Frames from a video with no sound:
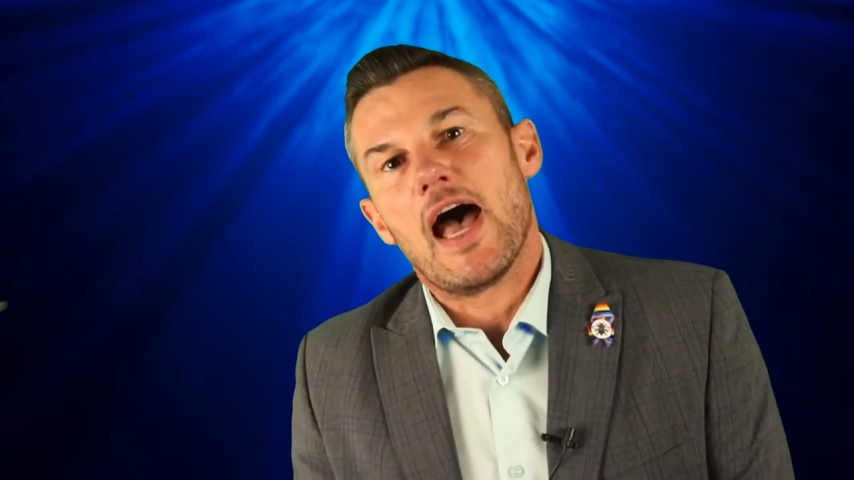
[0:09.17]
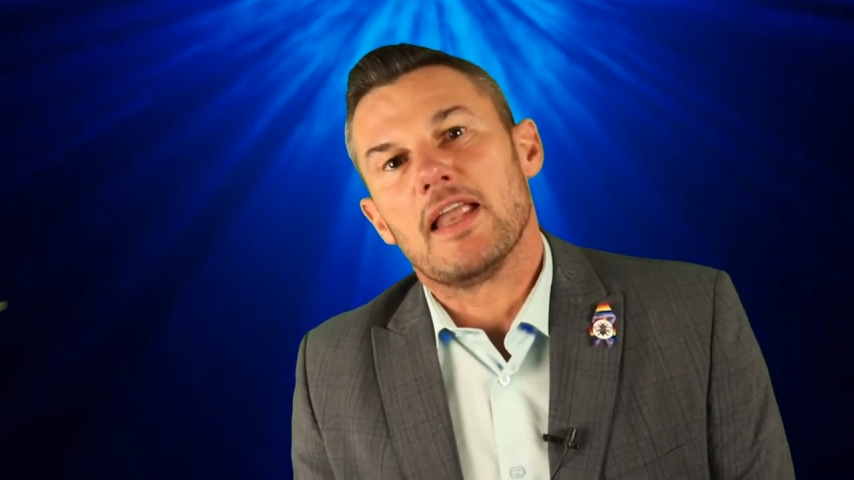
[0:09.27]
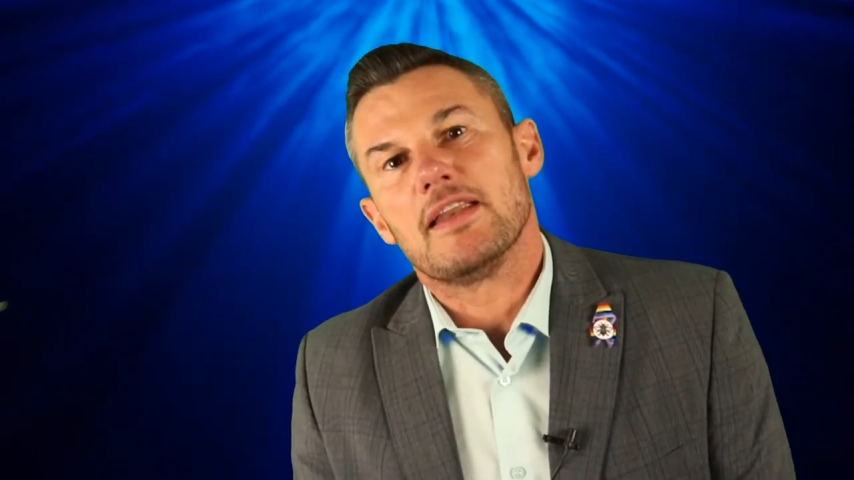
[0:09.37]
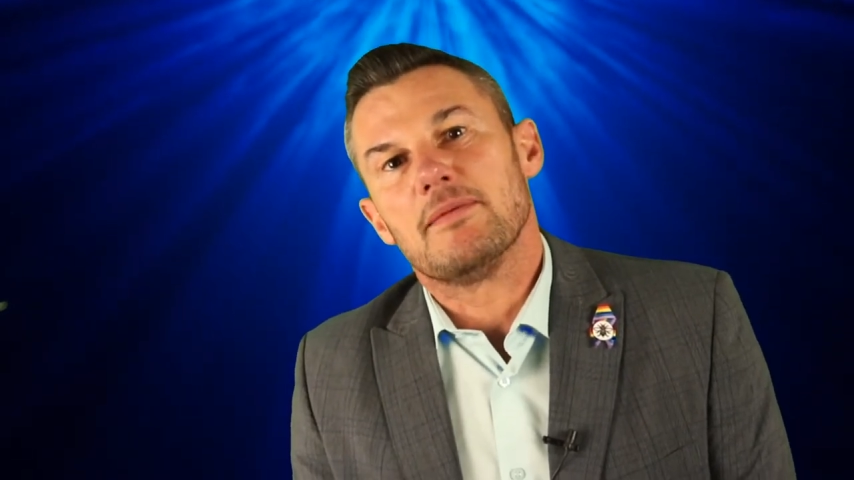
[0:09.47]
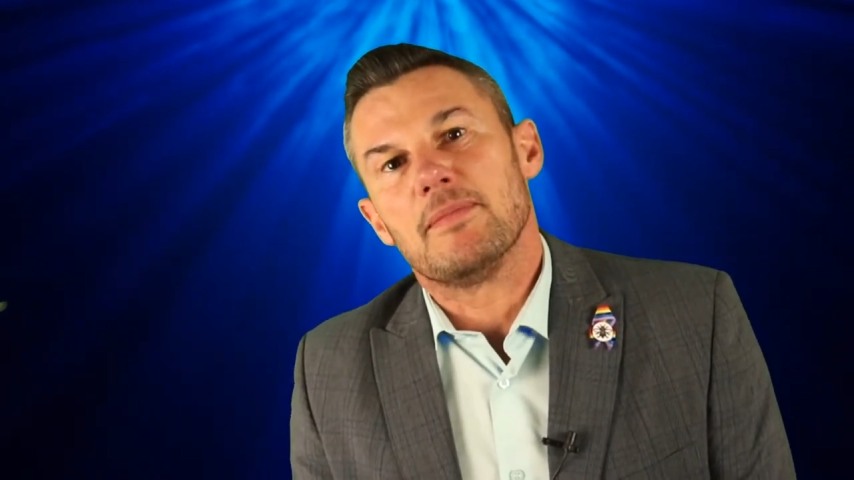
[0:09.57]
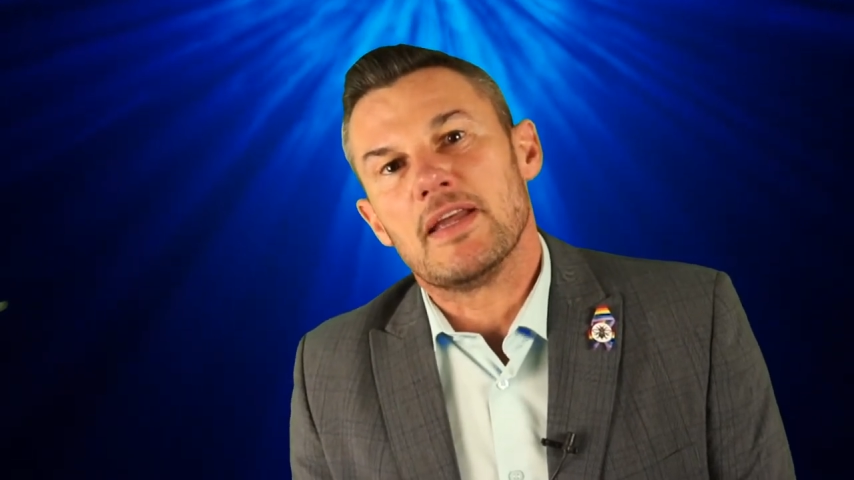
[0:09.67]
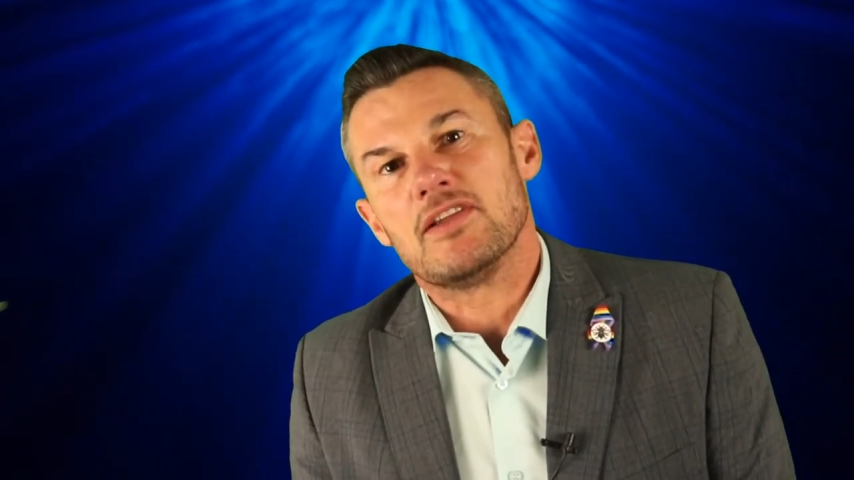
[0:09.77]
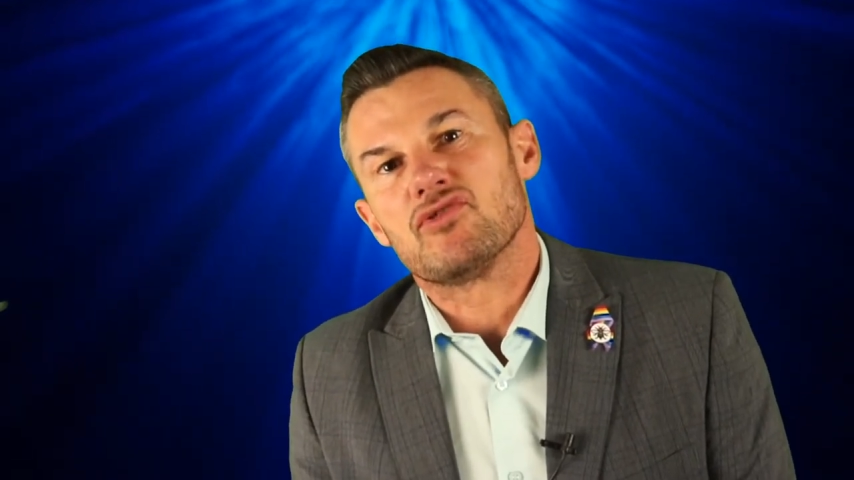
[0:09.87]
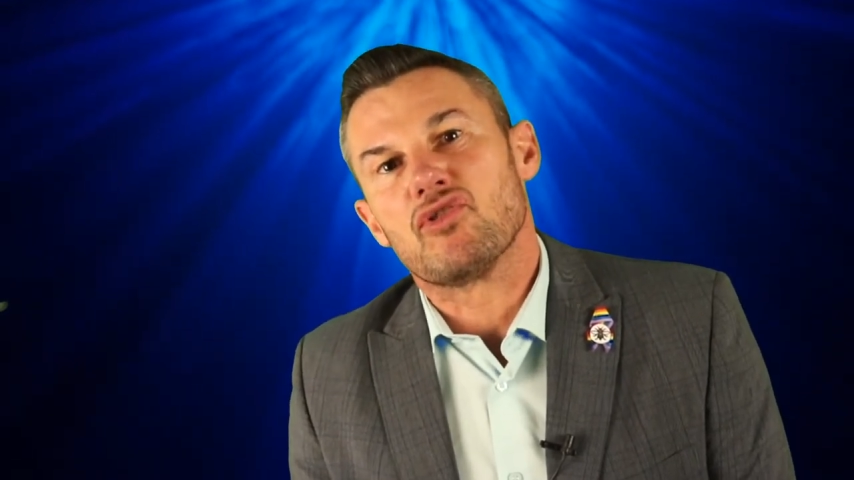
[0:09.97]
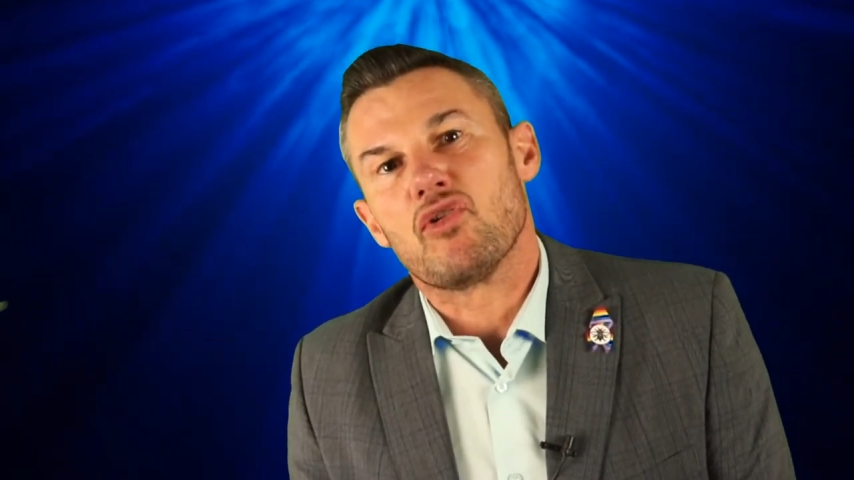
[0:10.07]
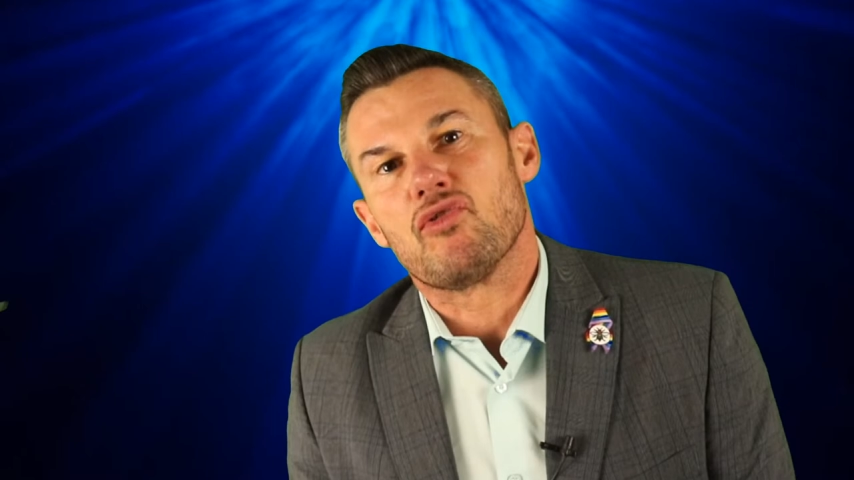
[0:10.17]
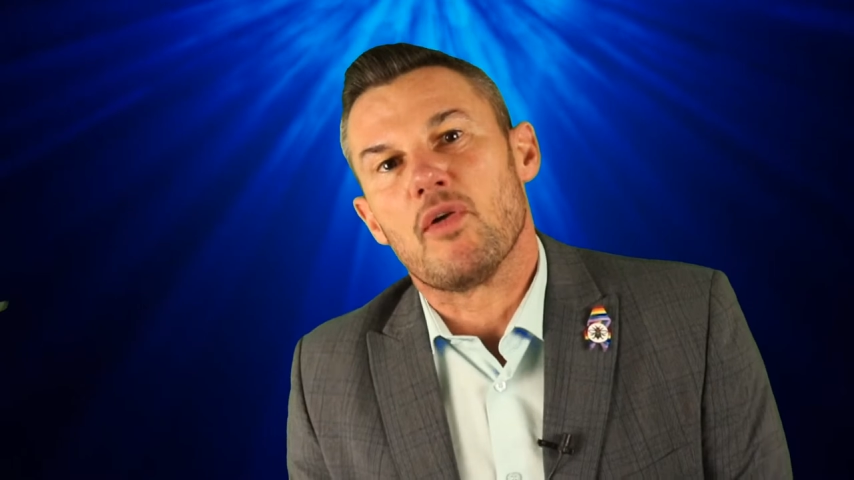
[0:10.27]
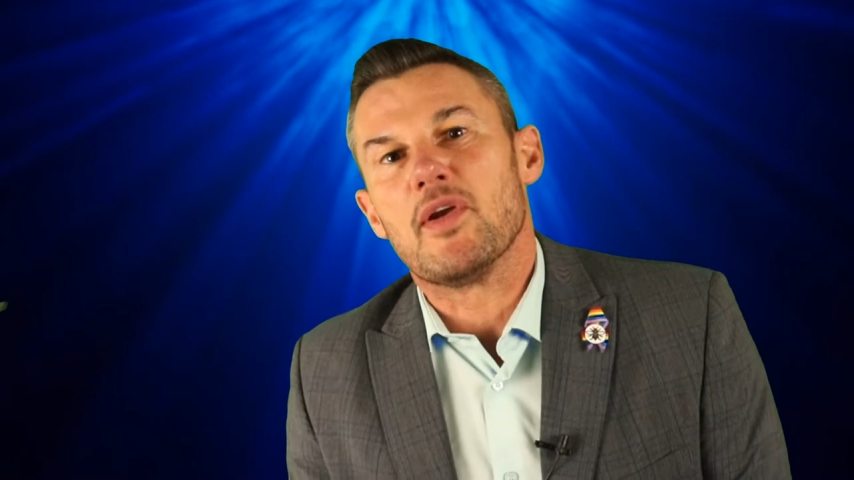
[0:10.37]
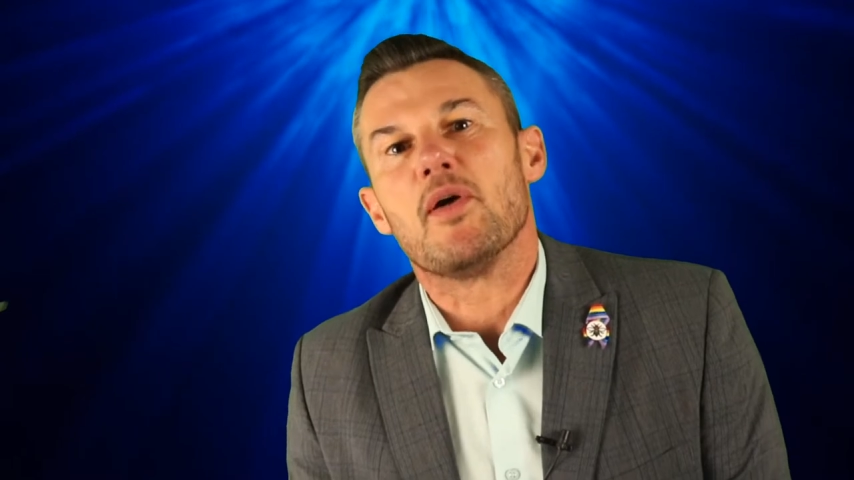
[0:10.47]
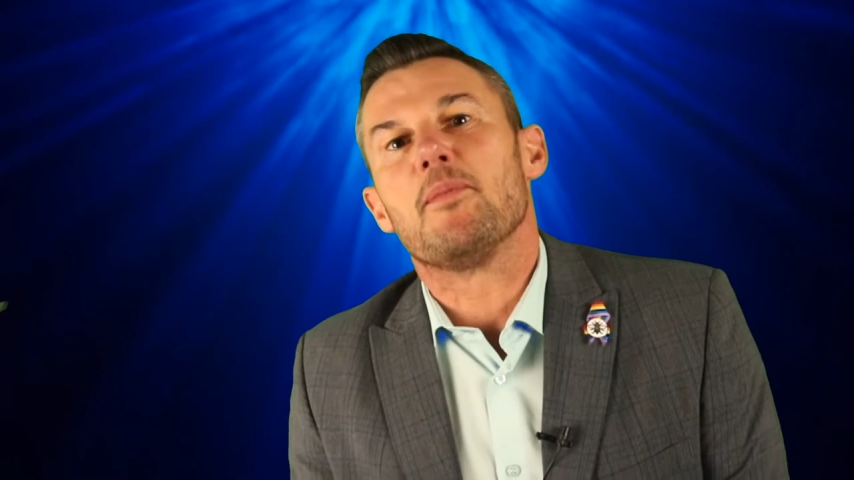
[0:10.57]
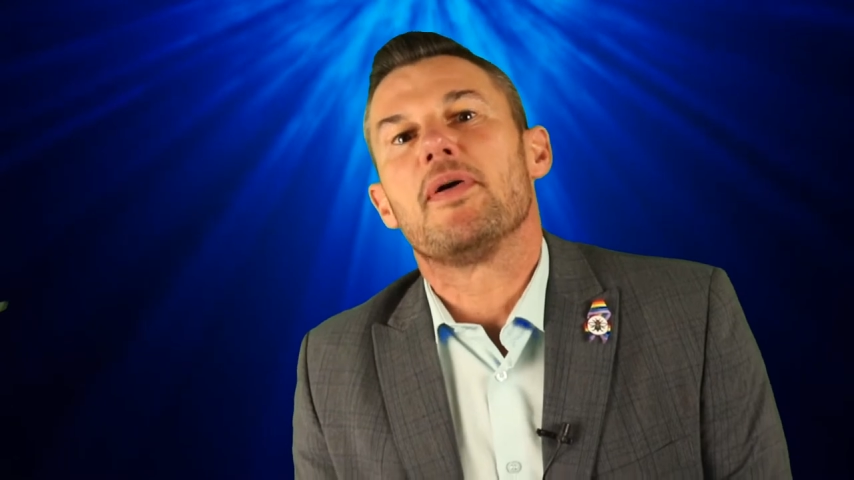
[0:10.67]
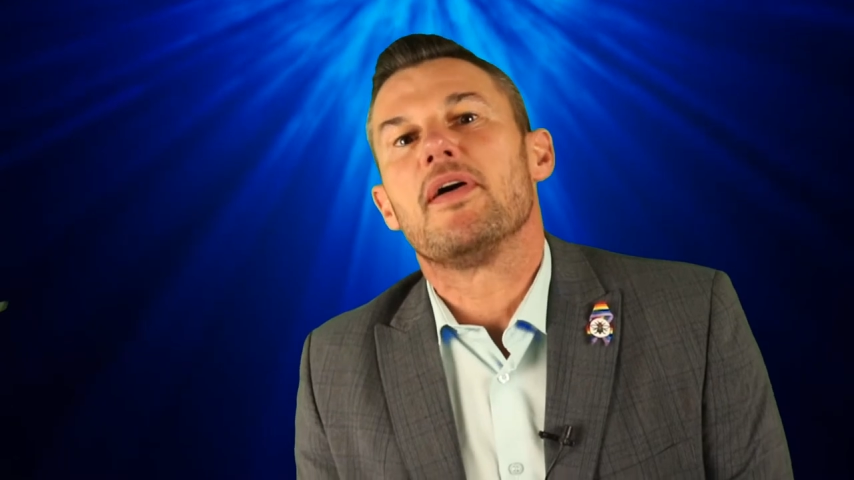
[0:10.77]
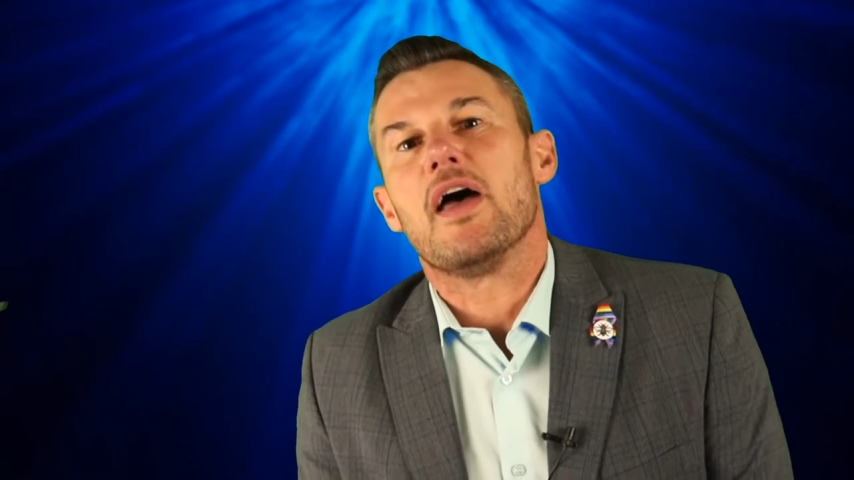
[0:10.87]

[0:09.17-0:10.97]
and it means growing up